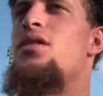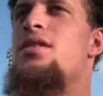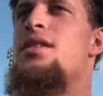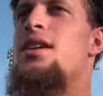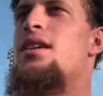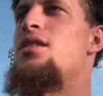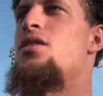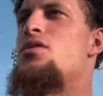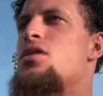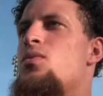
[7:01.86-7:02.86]
you can see it, you
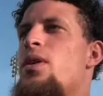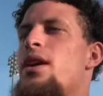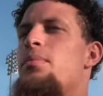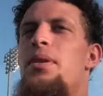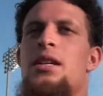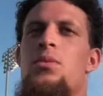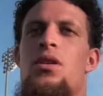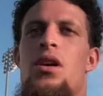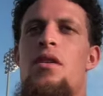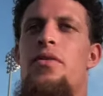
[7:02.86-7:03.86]
know, just the way he plays
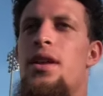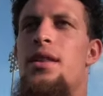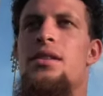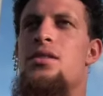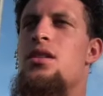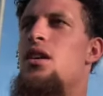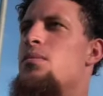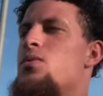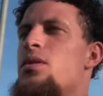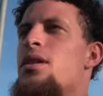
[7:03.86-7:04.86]
more confident. That just
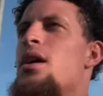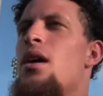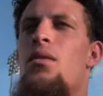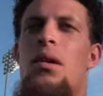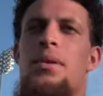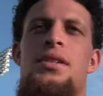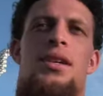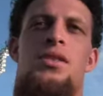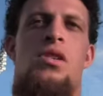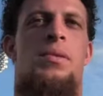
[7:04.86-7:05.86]
comes with
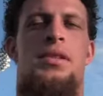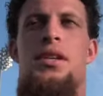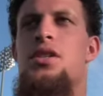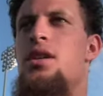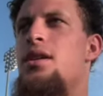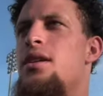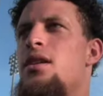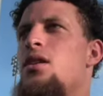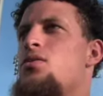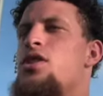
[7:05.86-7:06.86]
repetition. And,
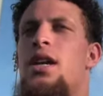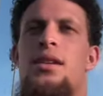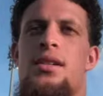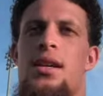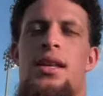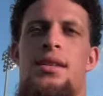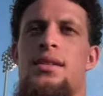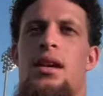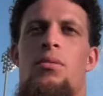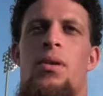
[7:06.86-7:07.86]
you know, Jalen's going to get the
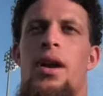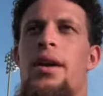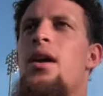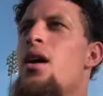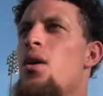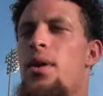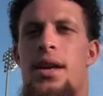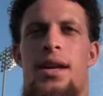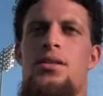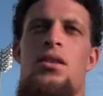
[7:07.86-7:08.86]
same way when
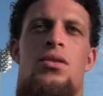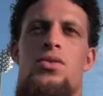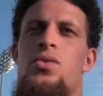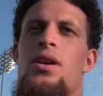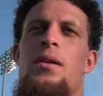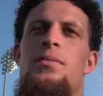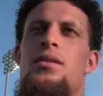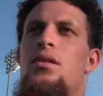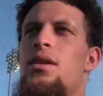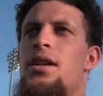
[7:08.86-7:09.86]
he gets all those
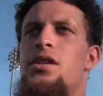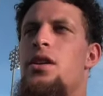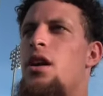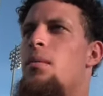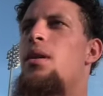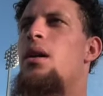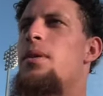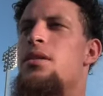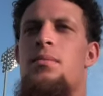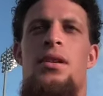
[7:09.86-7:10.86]
reps. You know, next year coming up,
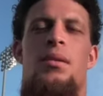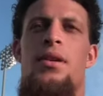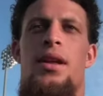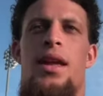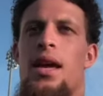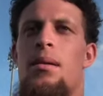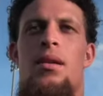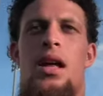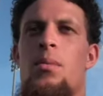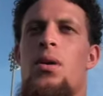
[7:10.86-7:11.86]
he's going to be coming into
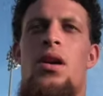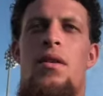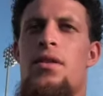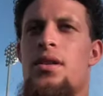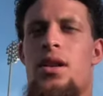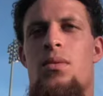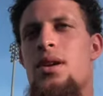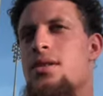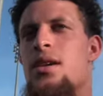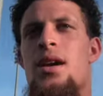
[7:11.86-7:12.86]
camp a lot more confident than he
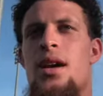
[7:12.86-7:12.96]
was